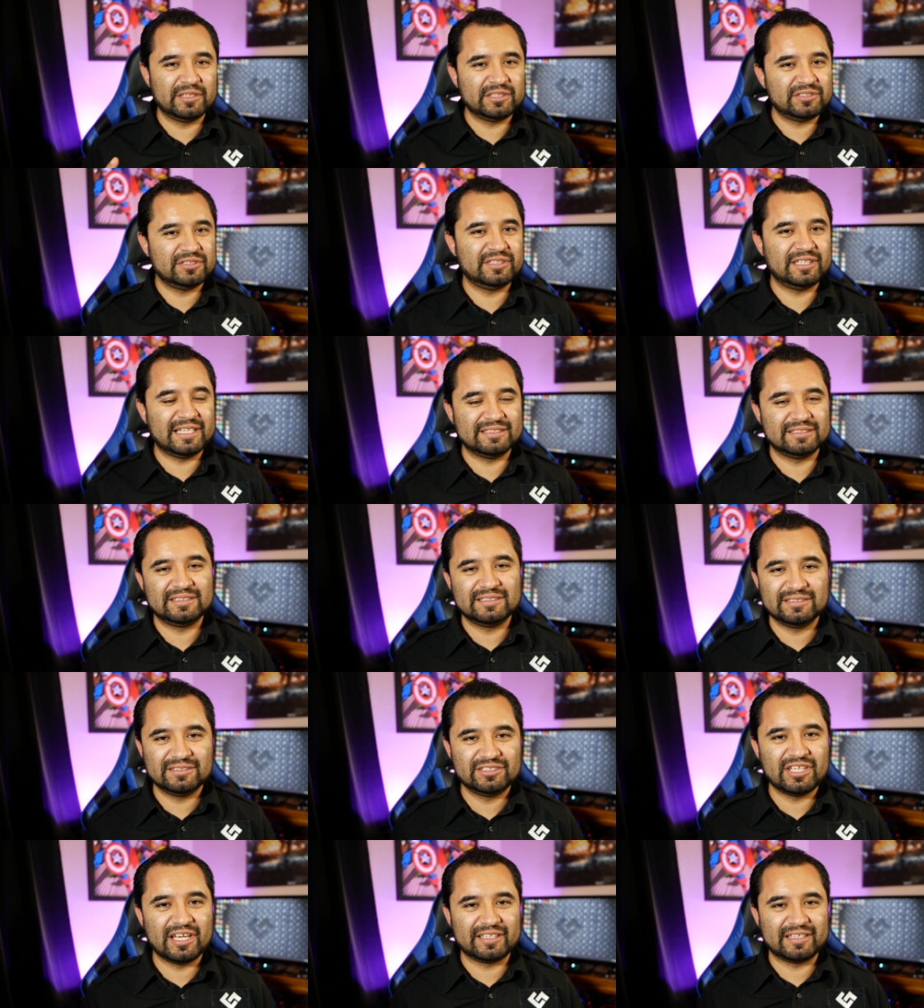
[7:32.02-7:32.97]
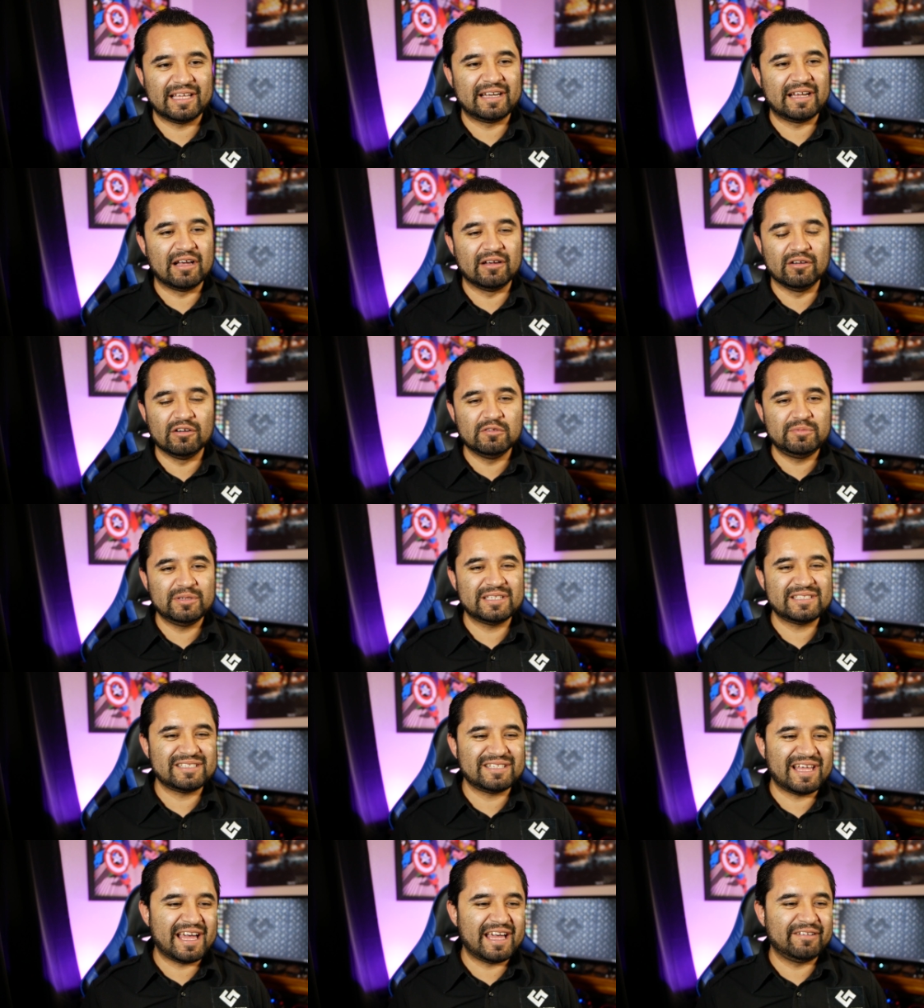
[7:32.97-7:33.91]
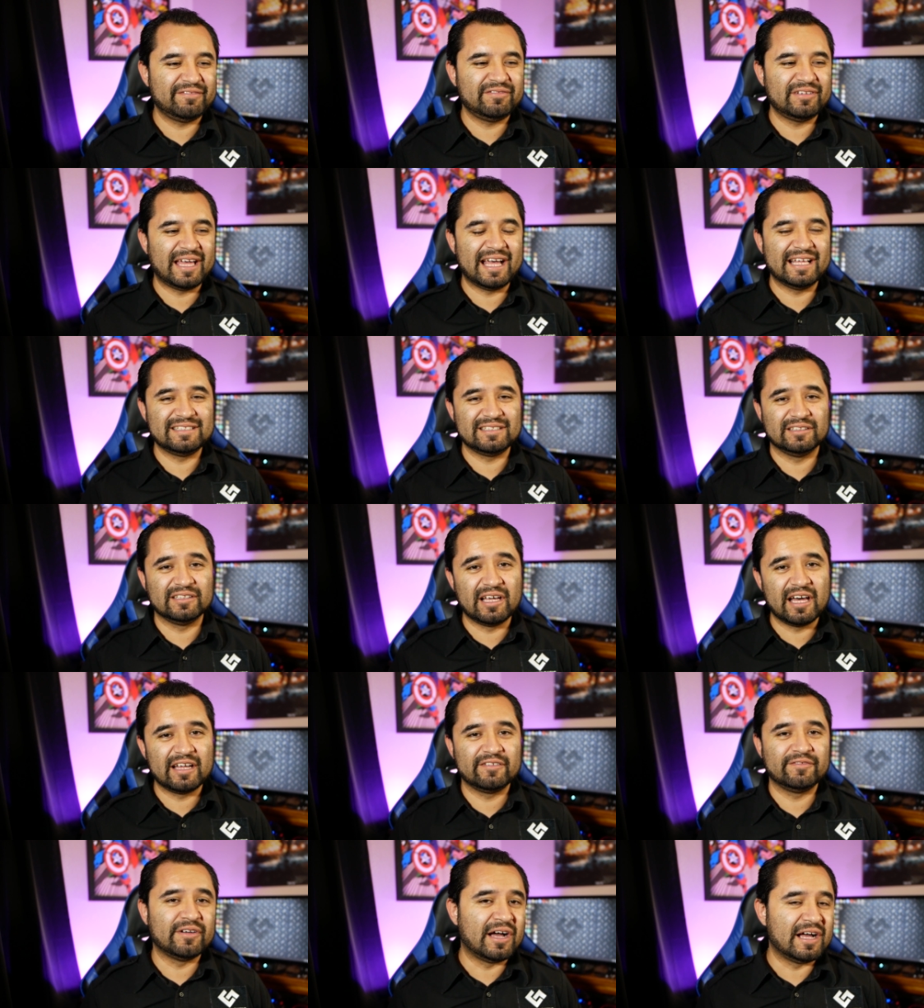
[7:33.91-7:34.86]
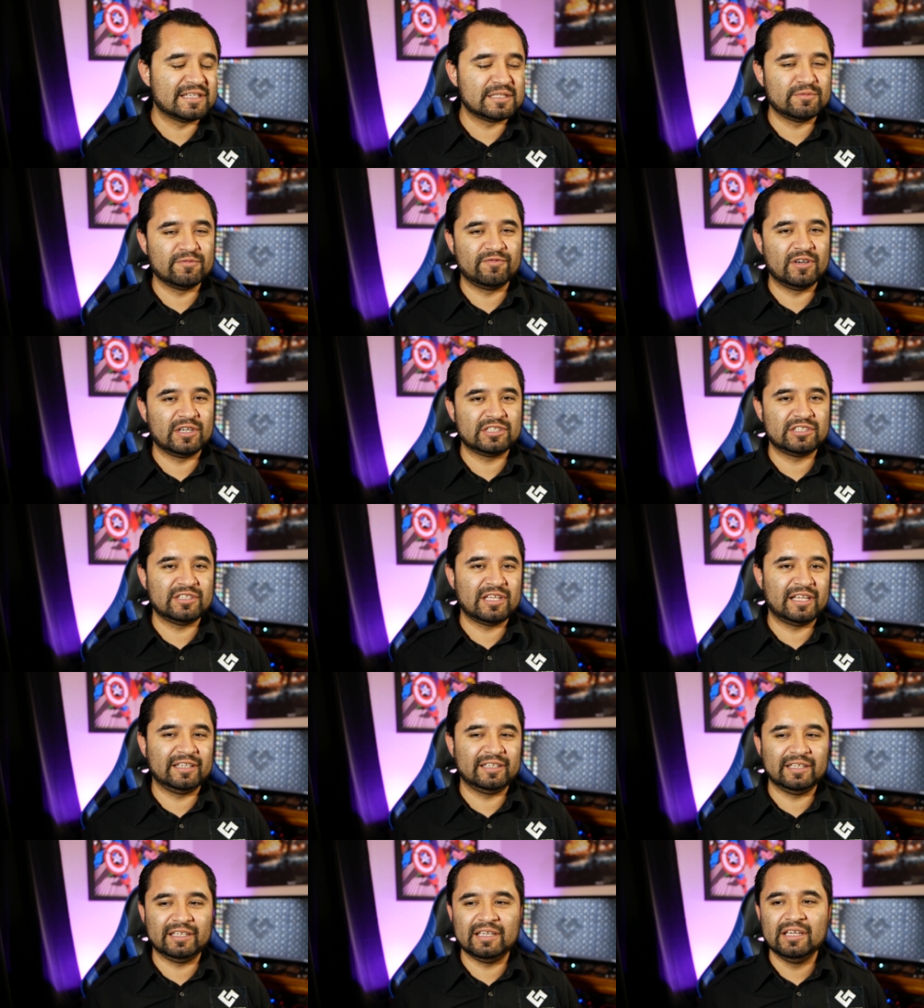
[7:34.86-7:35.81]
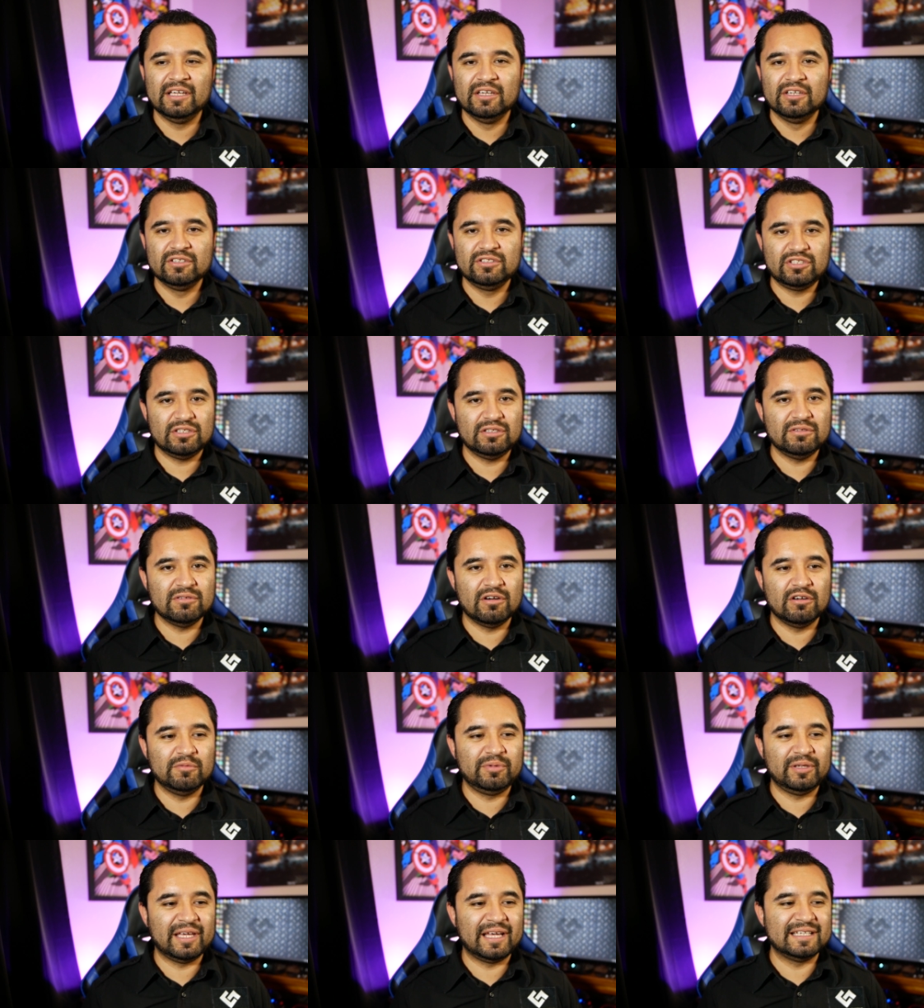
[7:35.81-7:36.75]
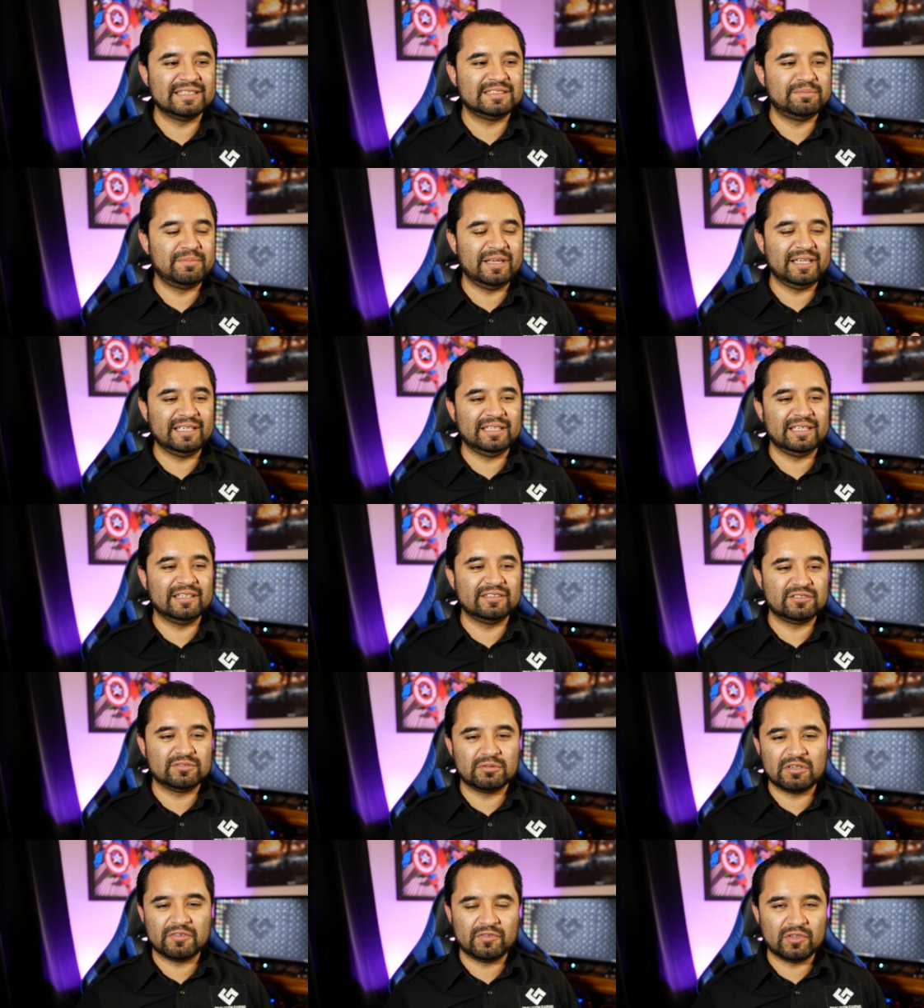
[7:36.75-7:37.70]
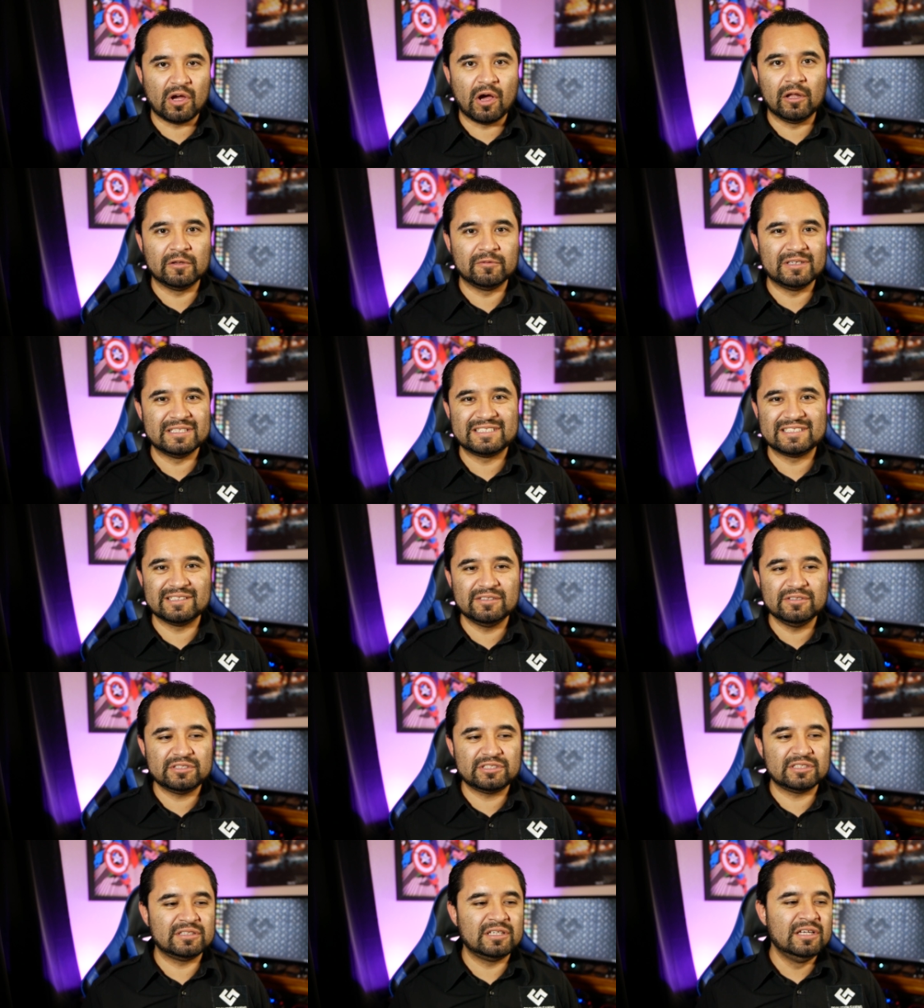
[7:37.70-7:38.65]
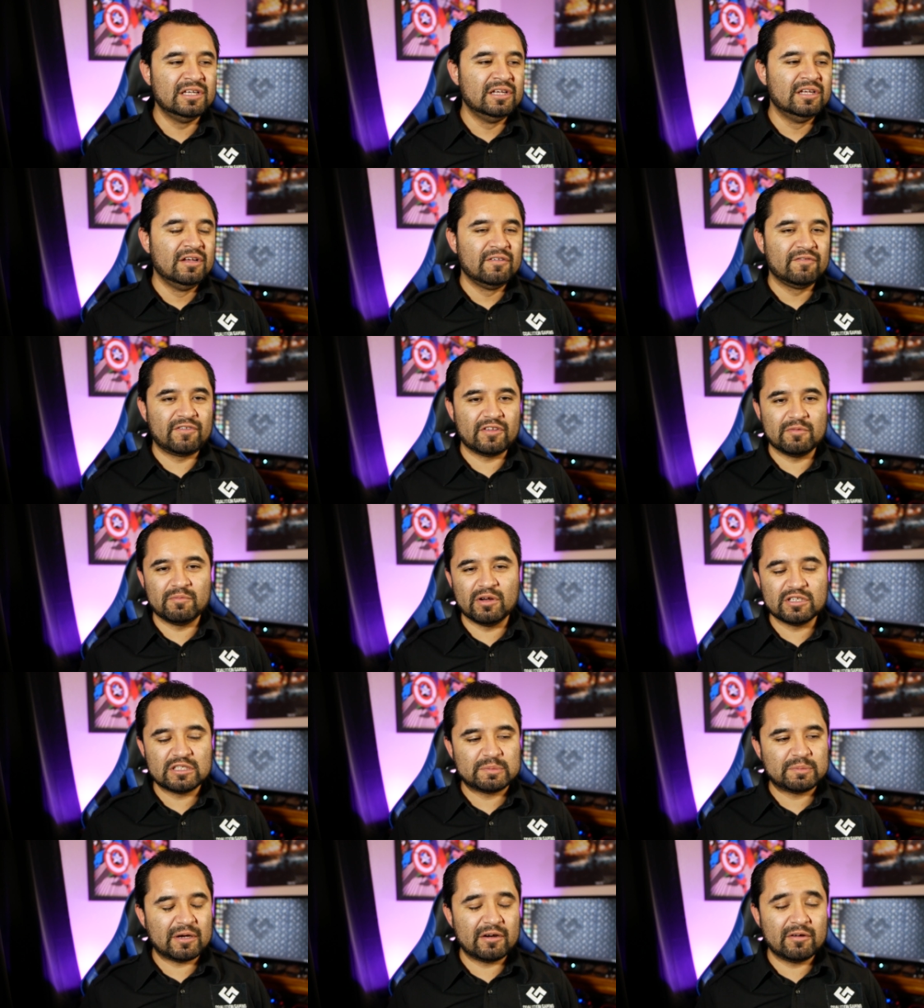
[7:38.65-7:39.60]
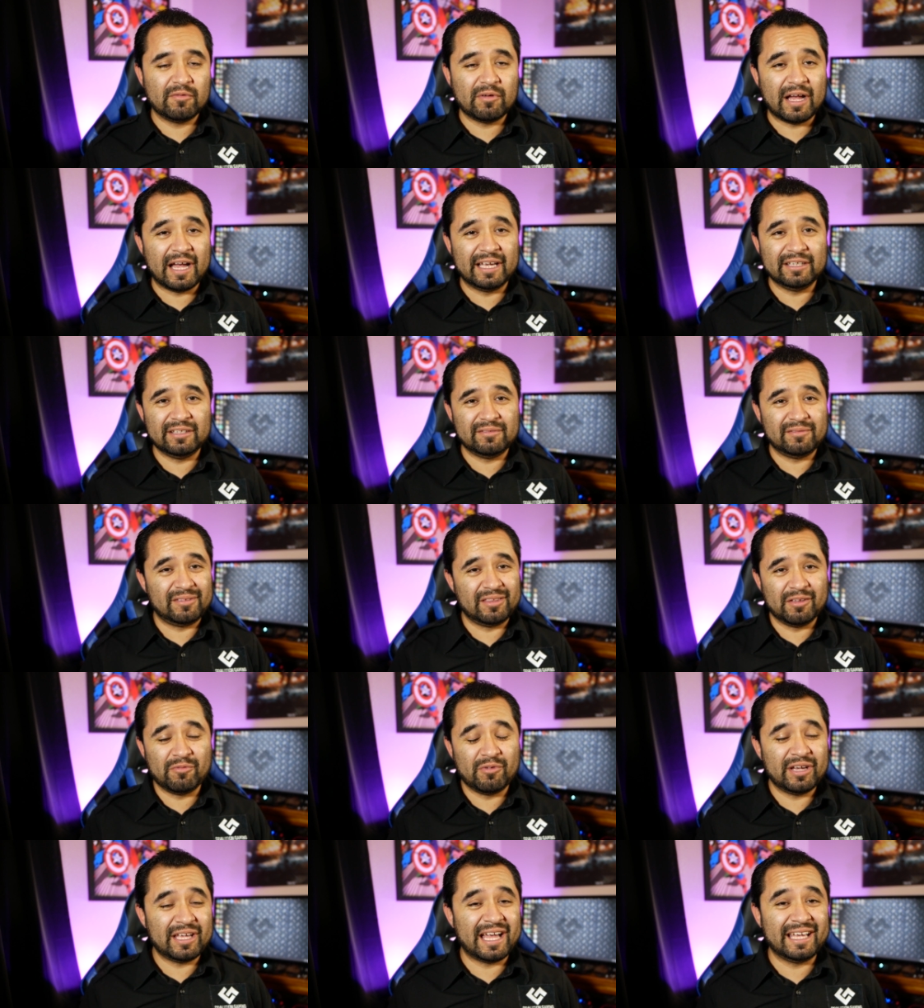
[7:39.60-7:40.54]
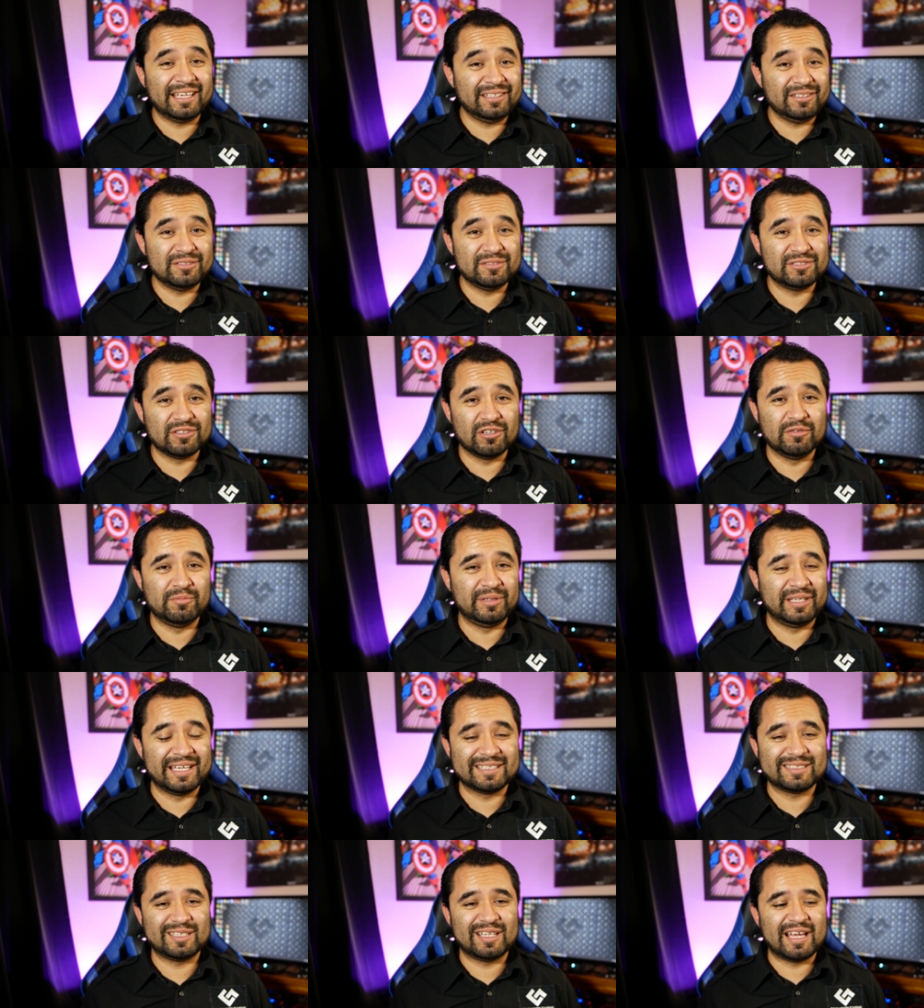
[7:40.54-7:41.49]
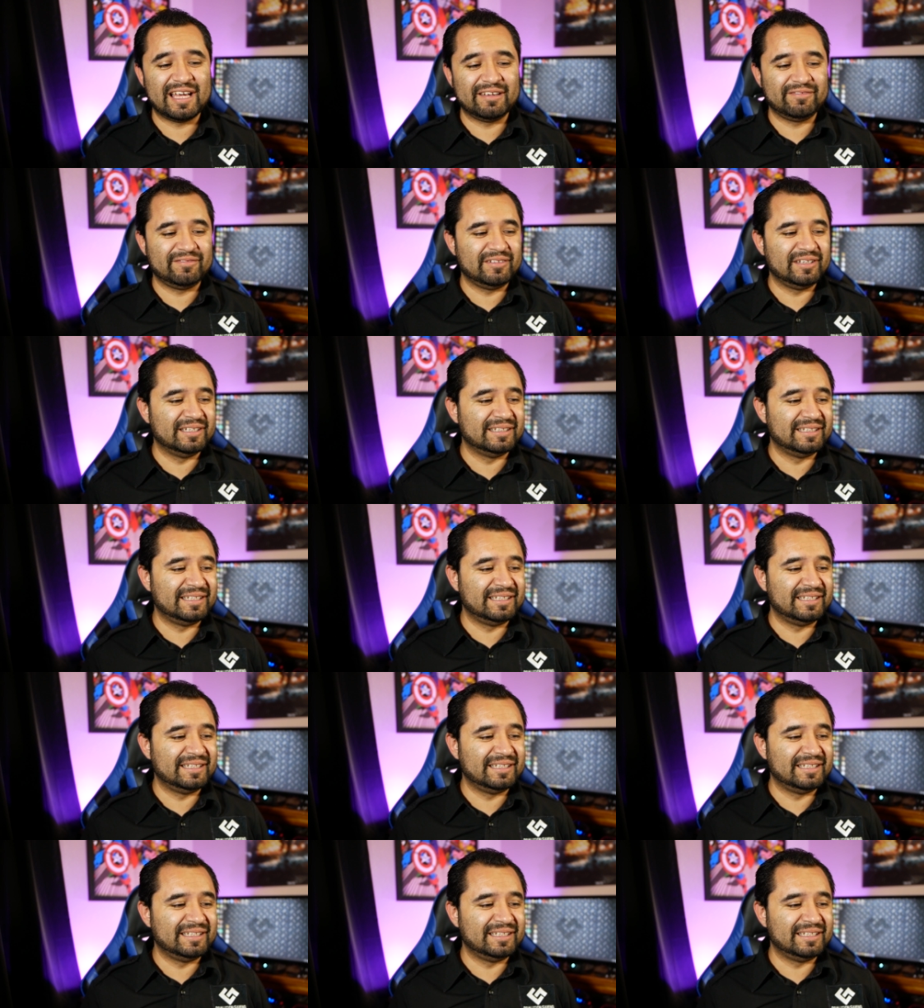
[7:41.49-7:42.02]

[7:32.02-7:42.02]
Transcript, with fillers: make sure you guys check that out. OBS Live adds a lot of awesome functionality to OBS, making it sort of an all-in-one solution. For the most part, the way I use OBS Live